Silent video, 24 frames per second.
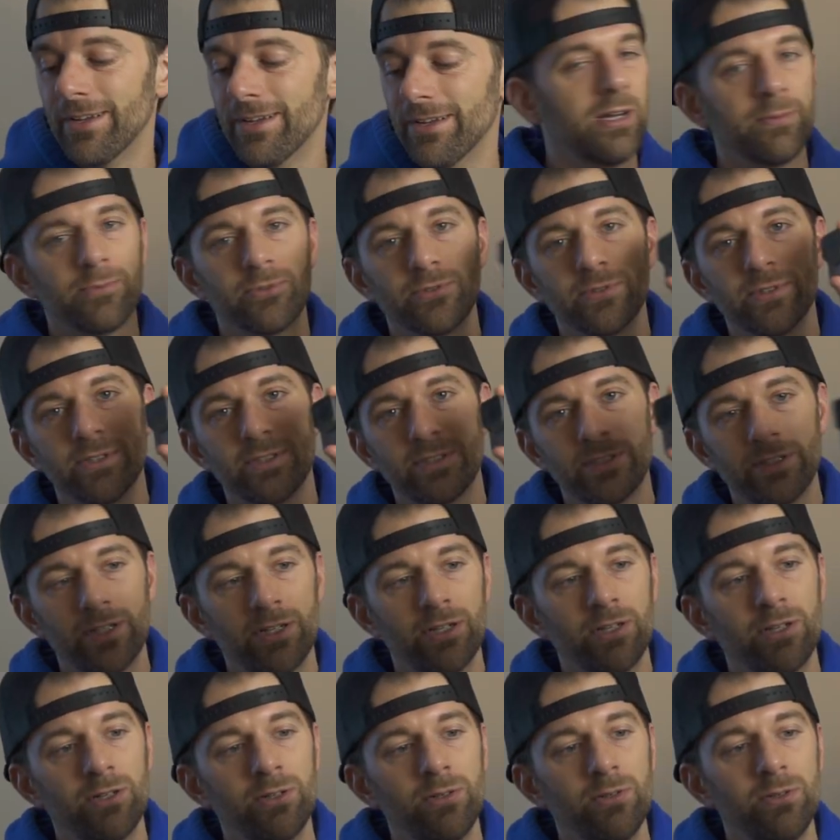I'm gonna
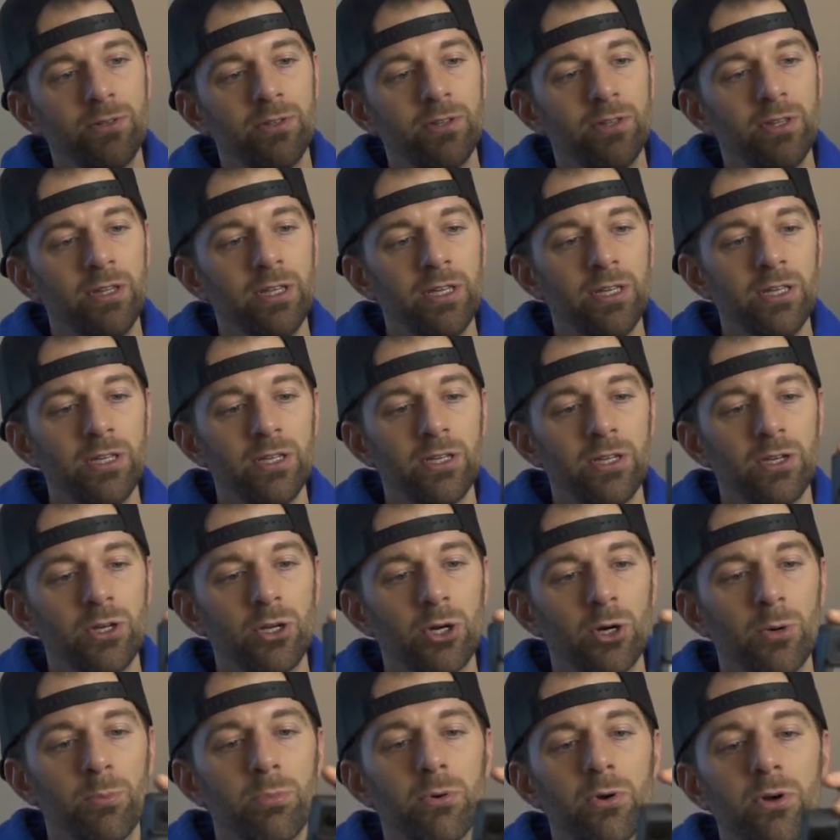sell the
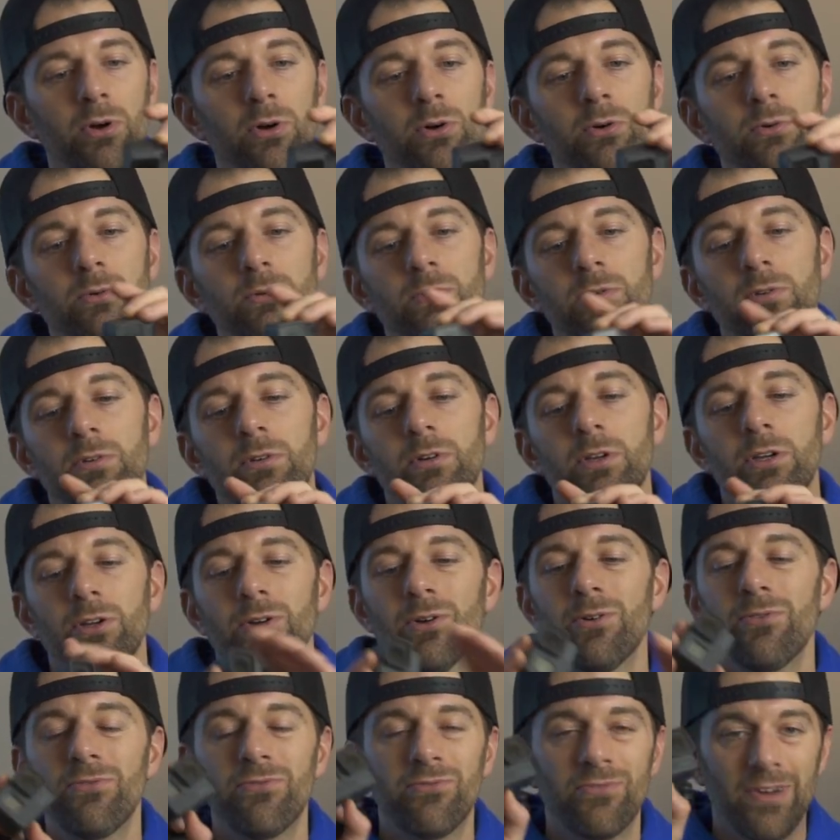GoPro
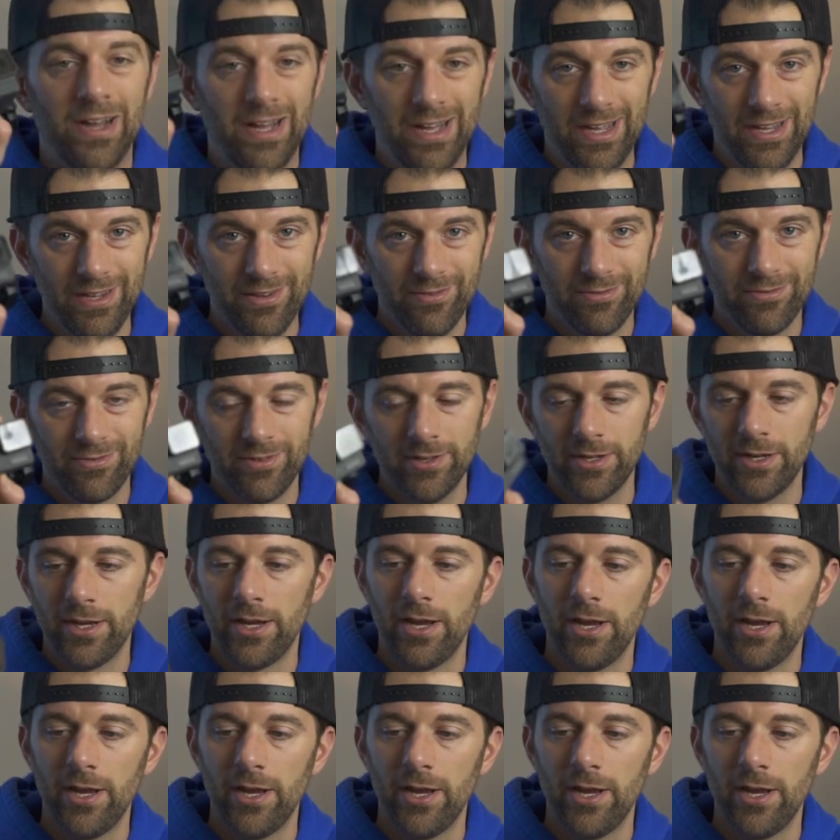Hero 5 that I